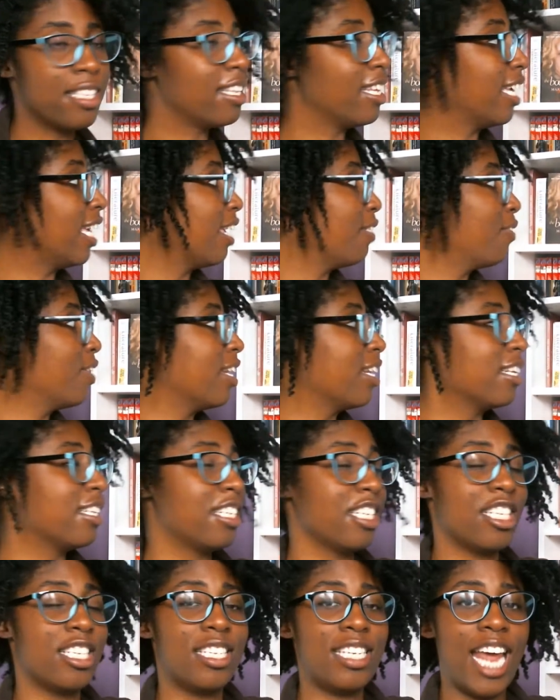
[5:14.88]
even
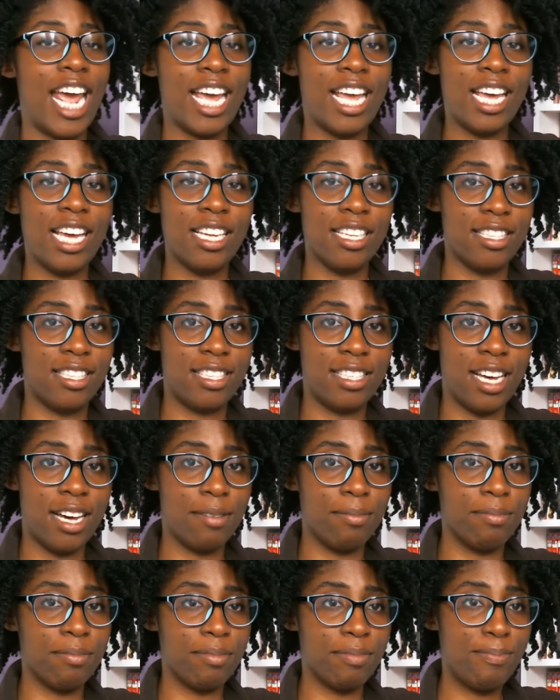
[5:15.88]
just taking
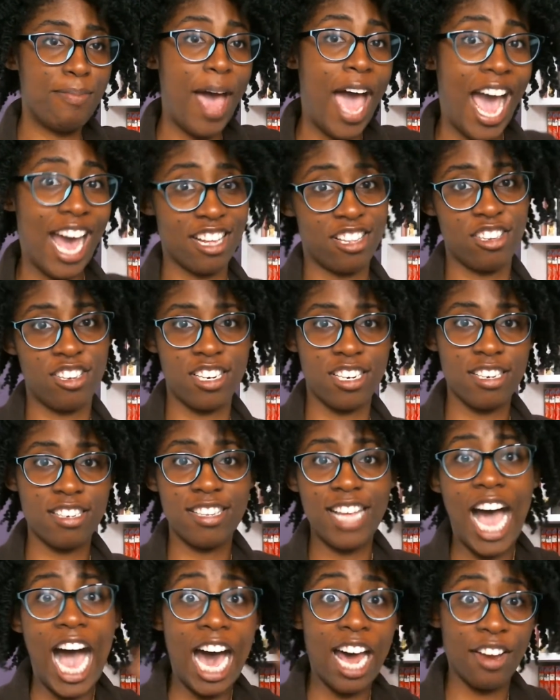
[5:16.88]
some passages
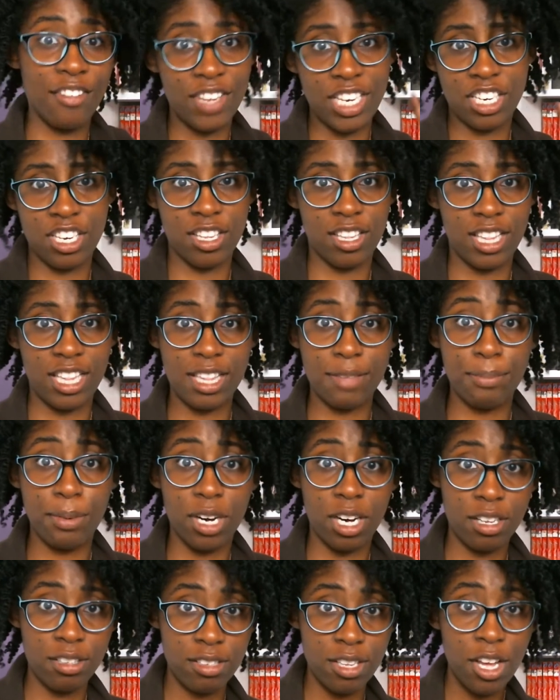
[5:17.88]
out of each of these
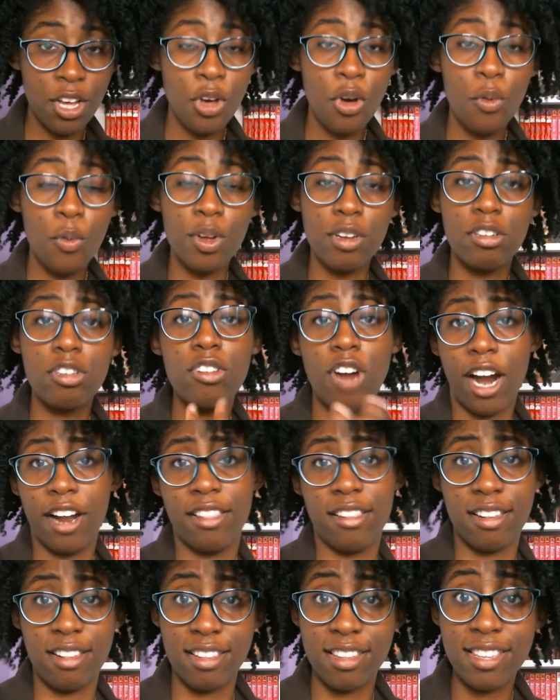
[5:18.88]
books would start
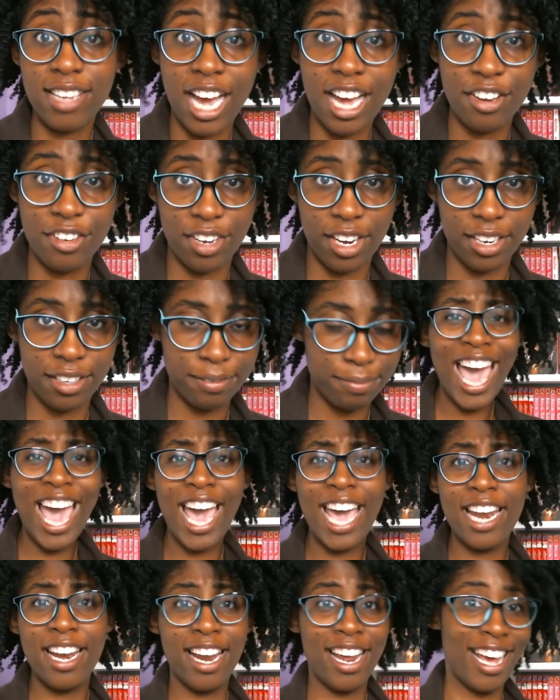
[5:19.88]
the discussion.
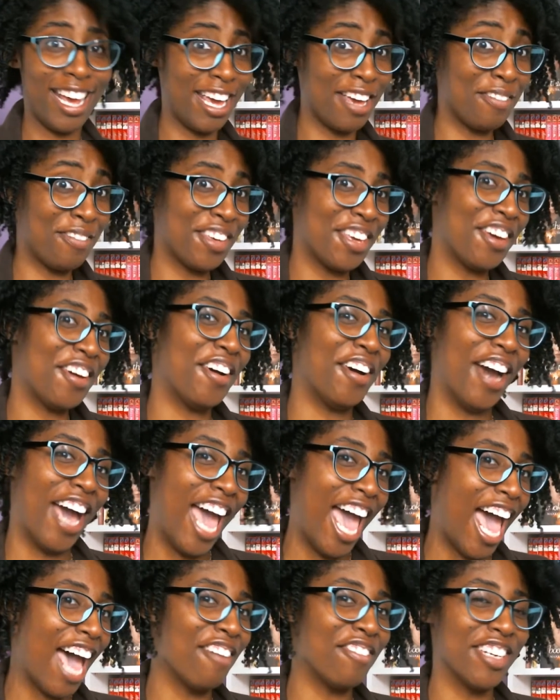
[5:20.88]
And if you
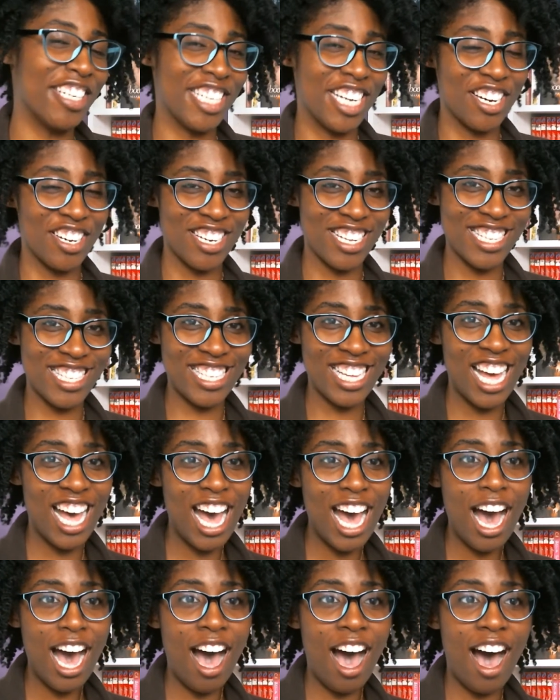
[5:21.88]
haven't noticed,
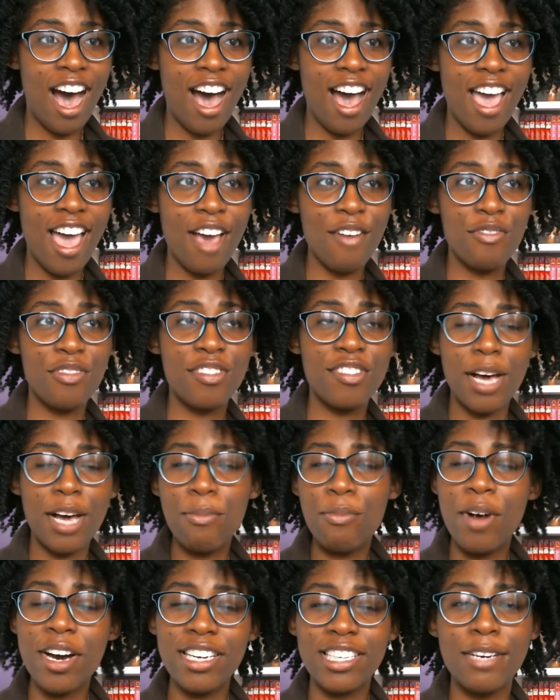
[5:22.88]
I have
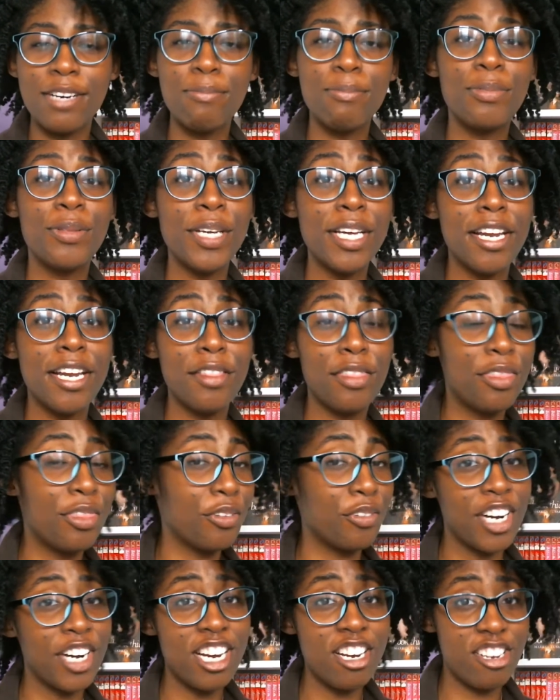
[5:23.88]
somewhat completed
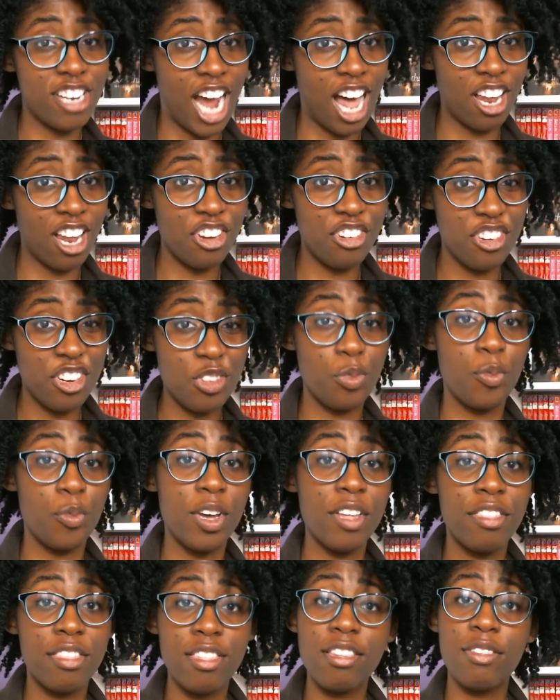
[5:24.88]
3 challenges
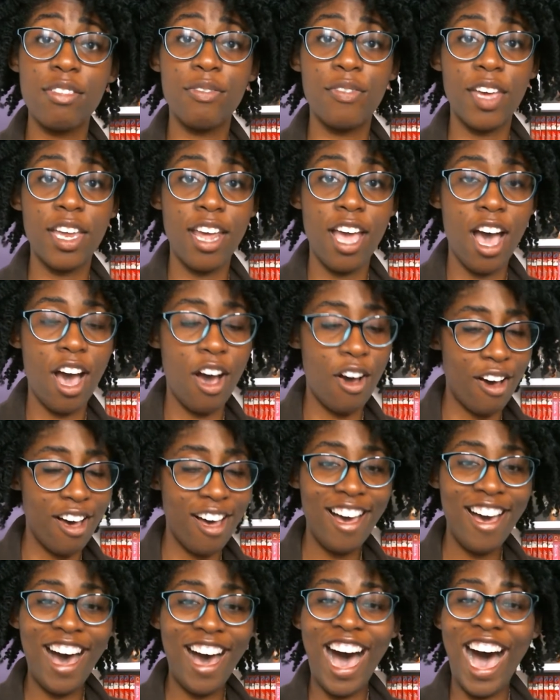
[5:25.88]
with this video.
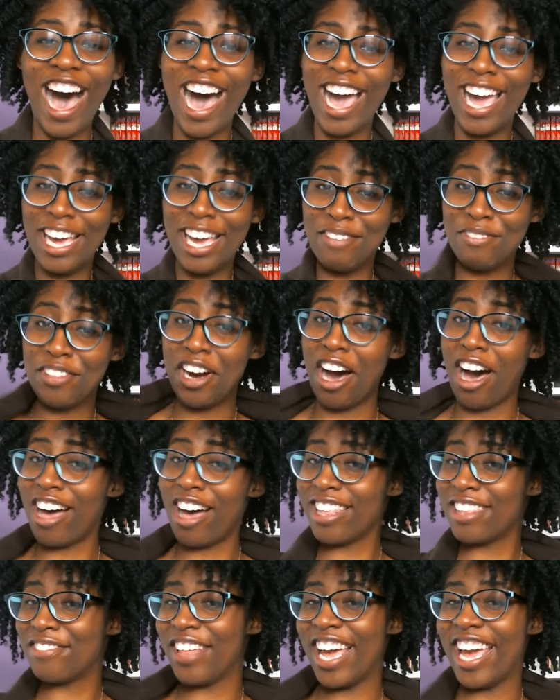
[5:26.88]
I am
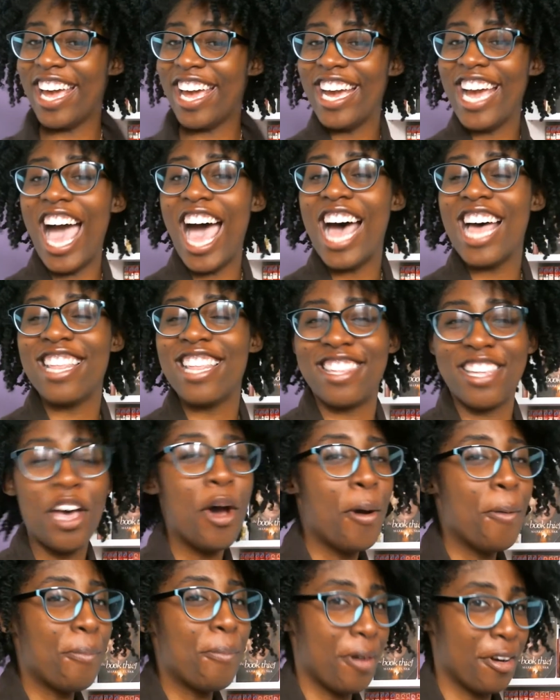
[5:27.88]
cosplaying as
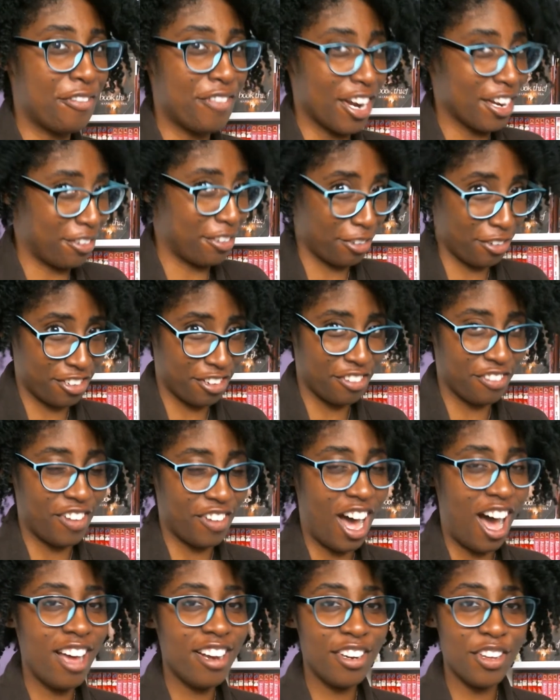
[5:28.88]
Professor
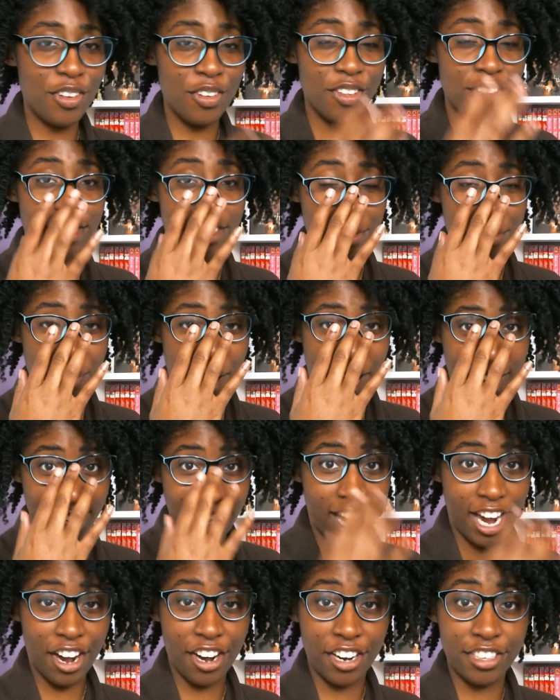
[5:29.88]
Savant, who is the main
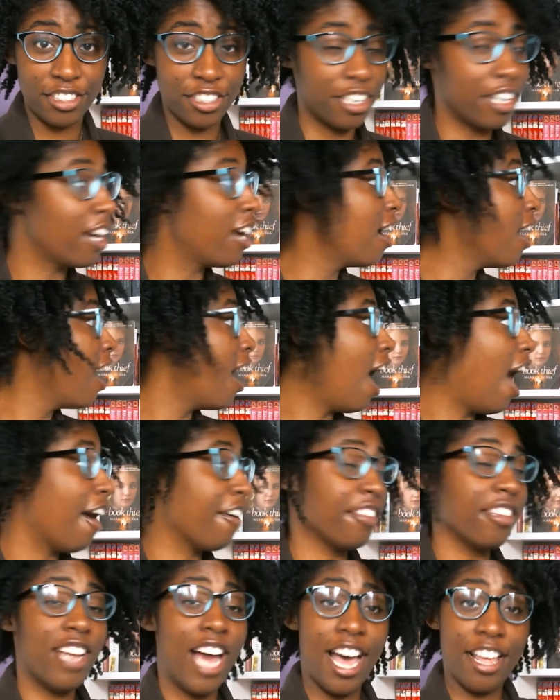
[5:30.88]
character
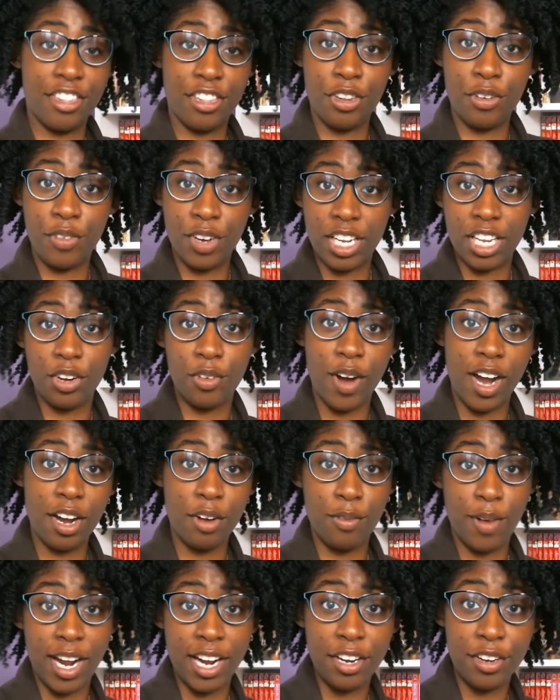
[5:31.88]
of The Last of the Really
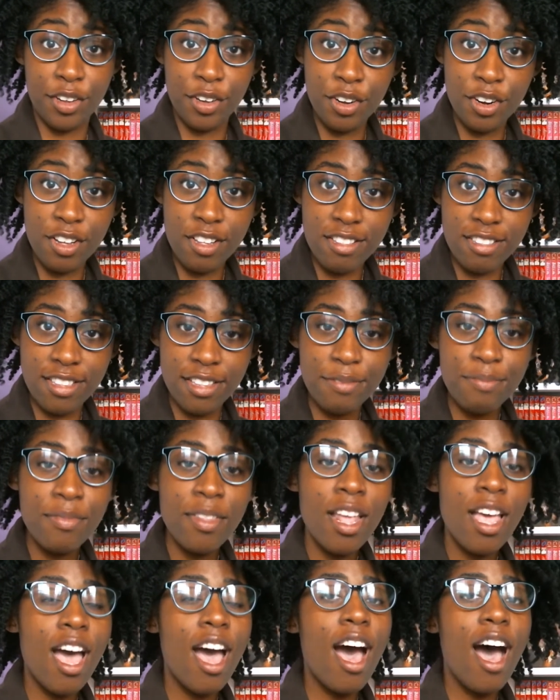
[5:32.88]
Great Whangdoodles.
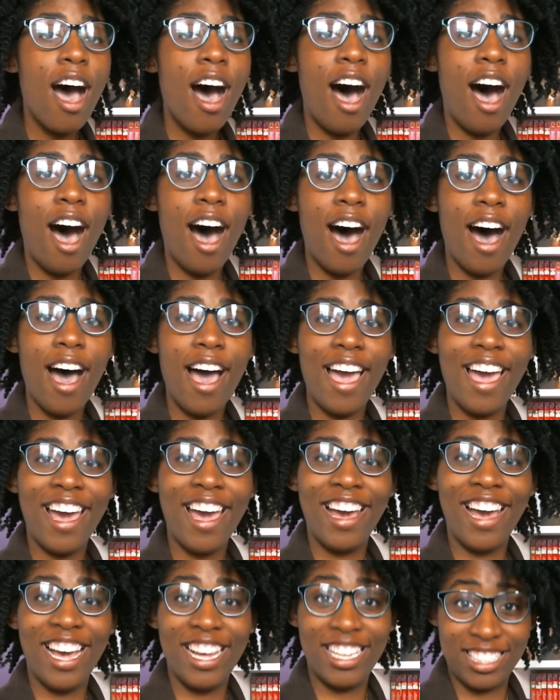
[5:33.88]

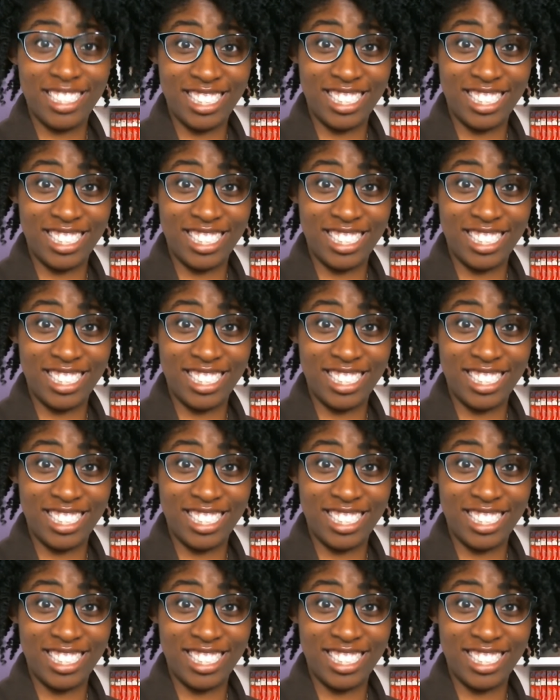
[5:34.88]
I